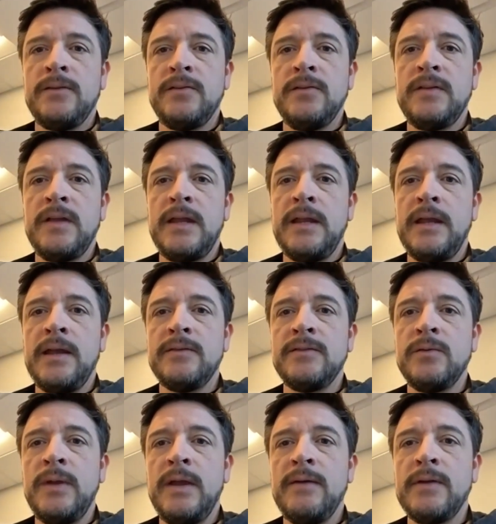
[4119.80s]
Suzanne
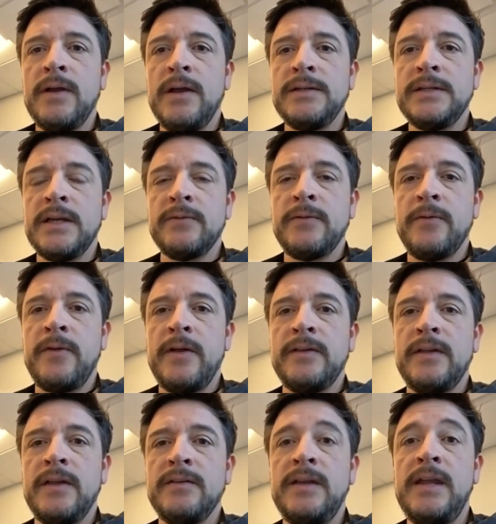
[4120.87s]
asked, do we have contact for
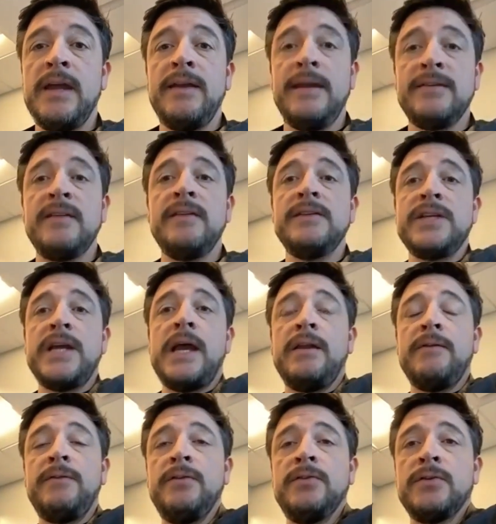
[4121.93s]
Fresquez? Yeah, it's in the
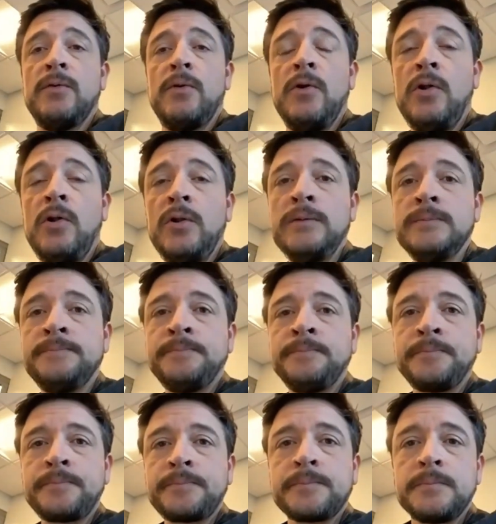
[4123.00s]
chat. If you scroll
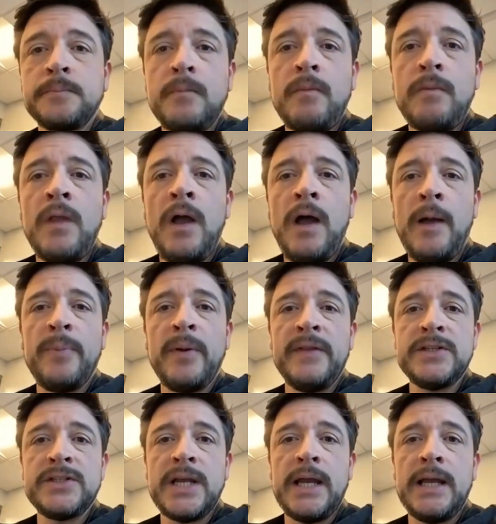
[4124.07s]
up on
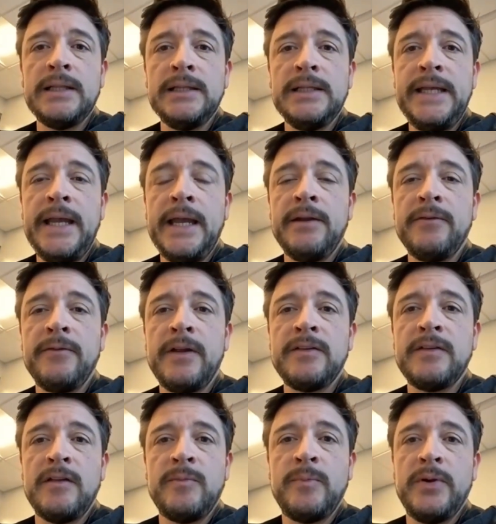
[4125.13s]
the chat, Leanna
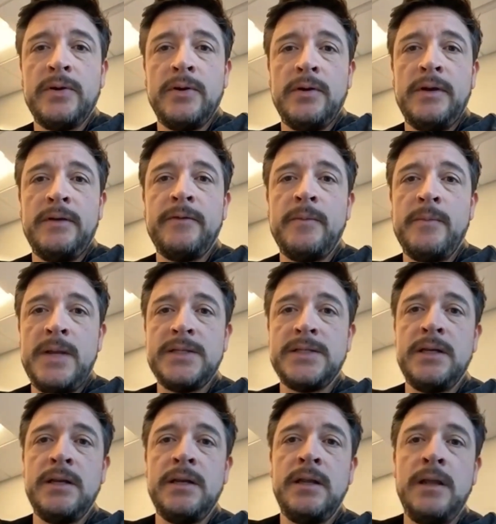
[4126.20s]
Fresquez put her
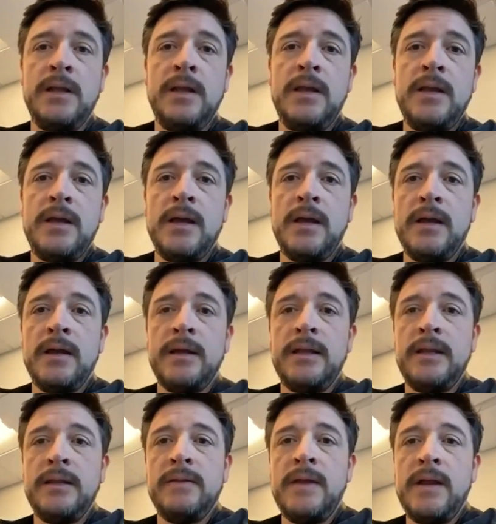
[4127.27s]
information
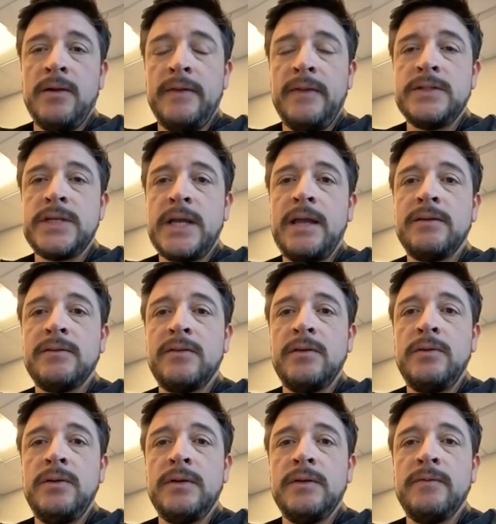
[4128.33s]
there in the chat. So
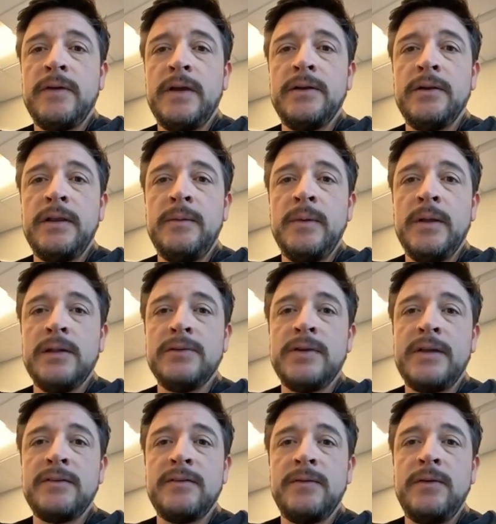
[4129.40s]
you can find her email
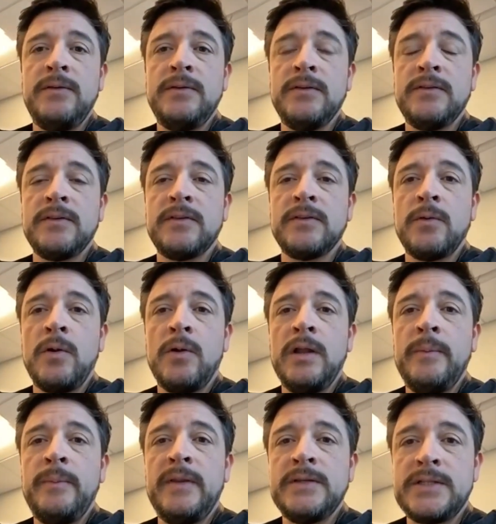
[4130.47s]
address if you just scroll
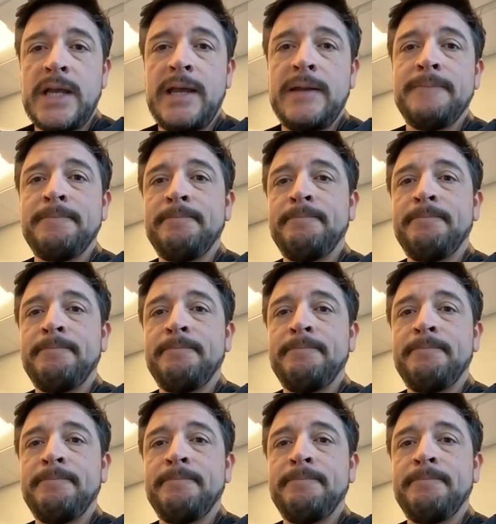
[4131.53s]
up in the chat.